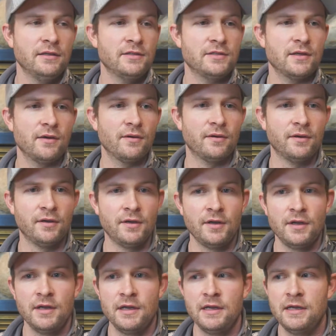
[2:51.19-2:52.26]
So
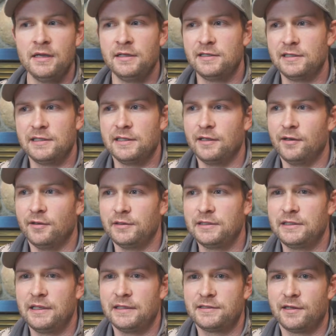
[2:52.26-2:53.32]
just, you know,
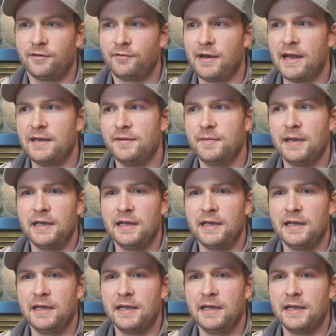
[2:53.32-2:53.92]
it's all random.